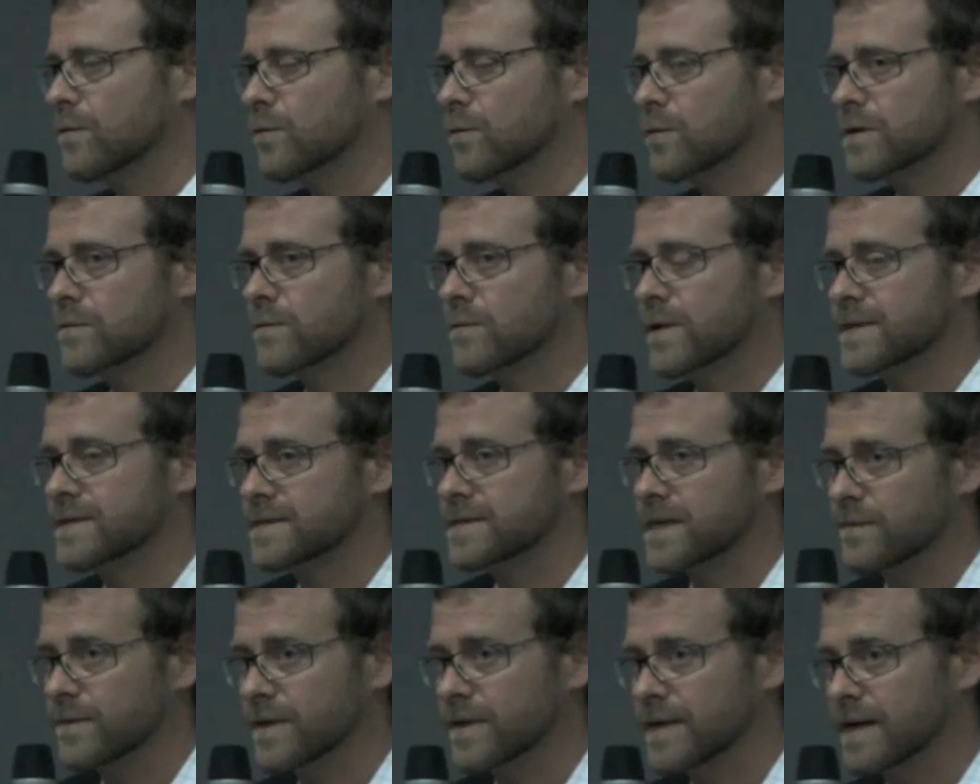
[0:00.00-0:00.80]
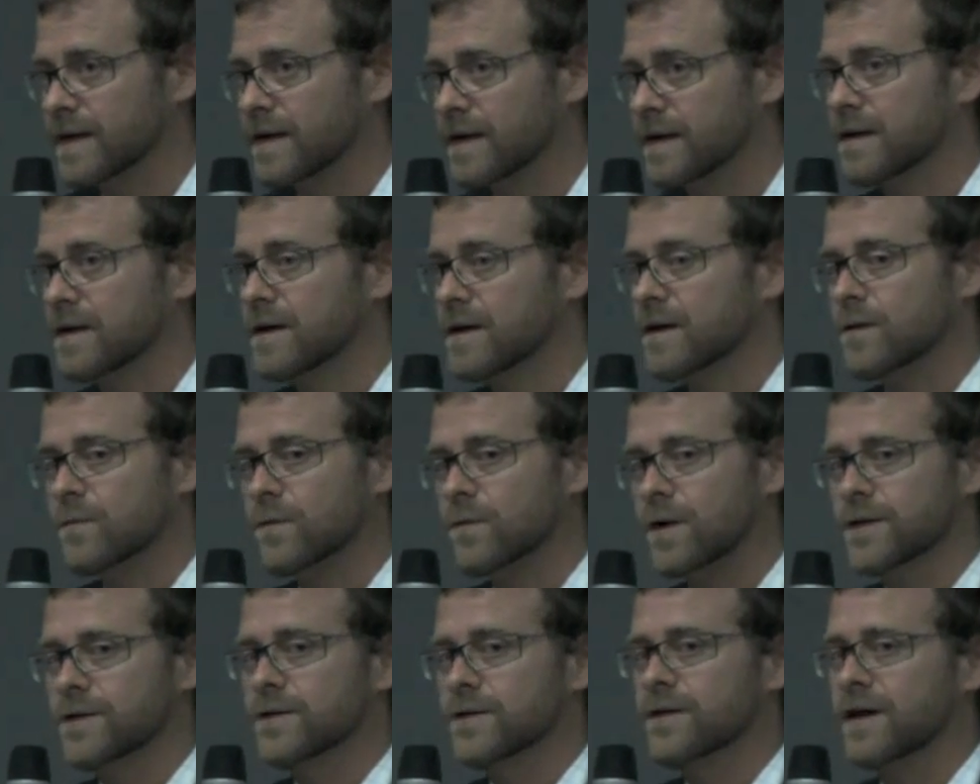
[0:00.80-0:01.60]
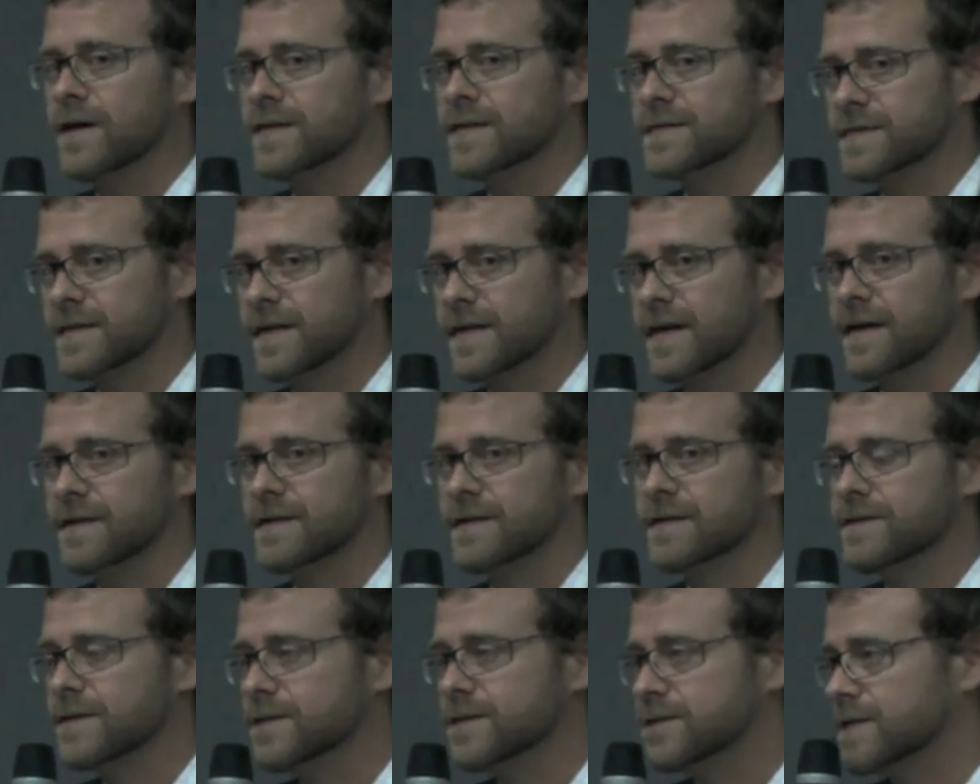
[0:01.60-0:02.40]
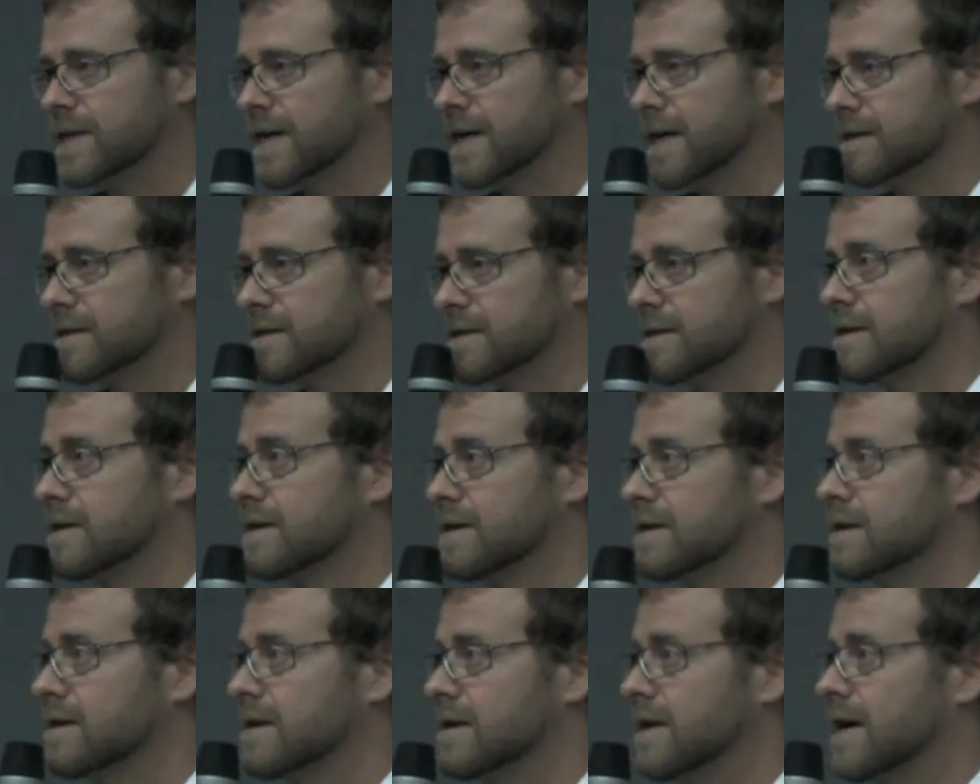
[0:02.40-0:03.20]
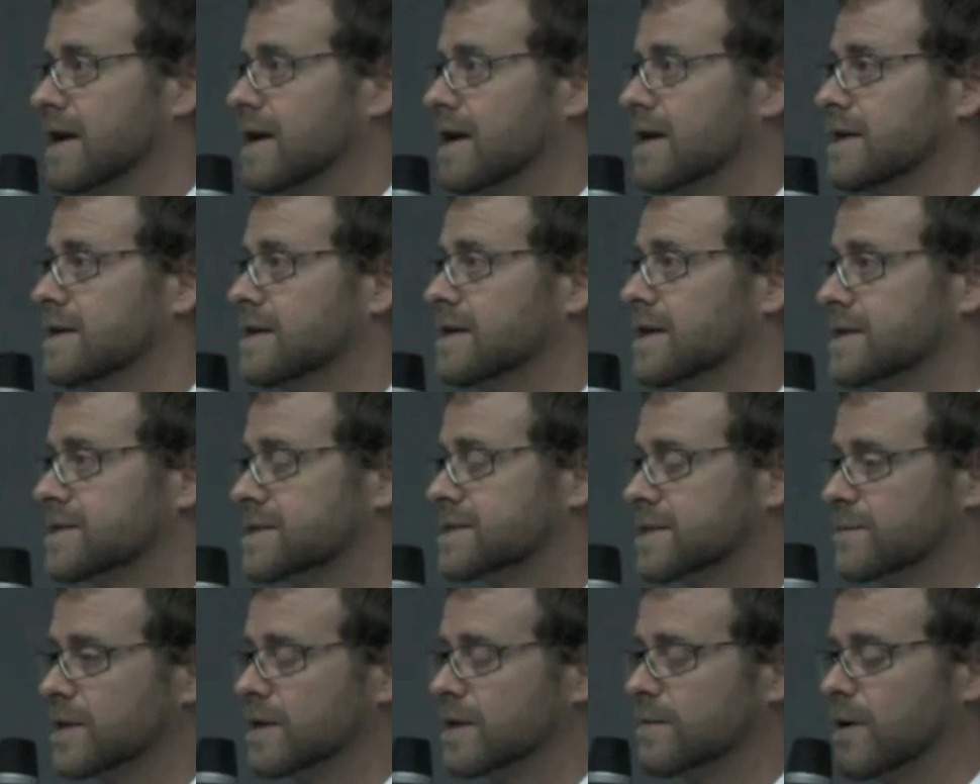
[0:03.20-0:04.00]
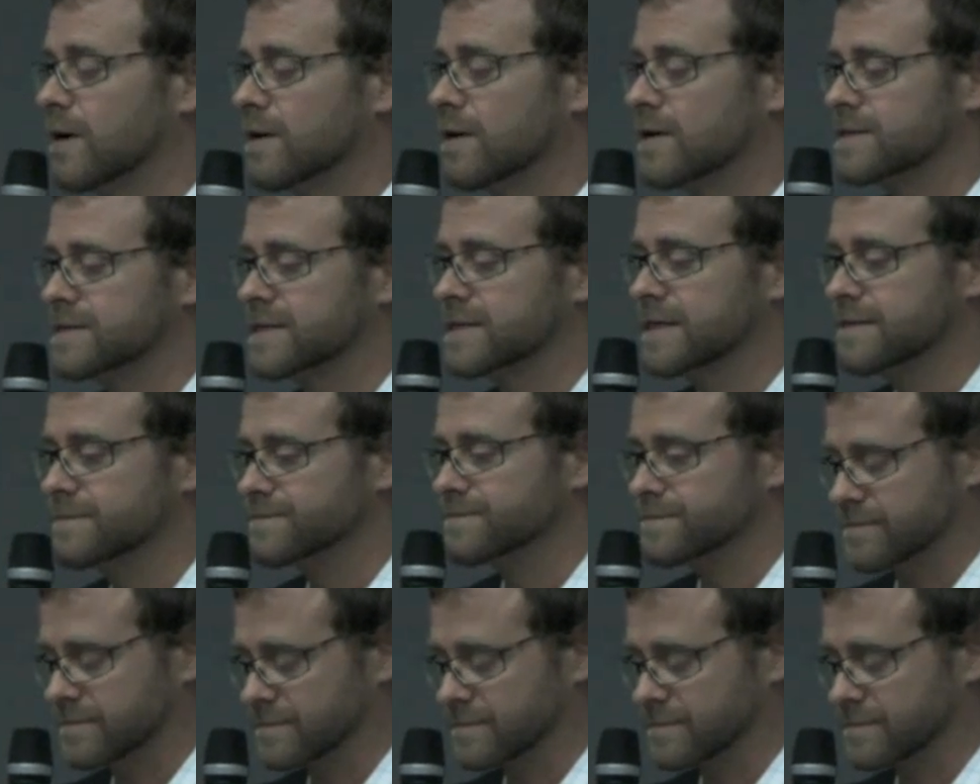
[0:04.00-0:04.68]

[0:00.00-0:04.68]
Auckland ones up here, why you guys can't initiate a, a similar policy.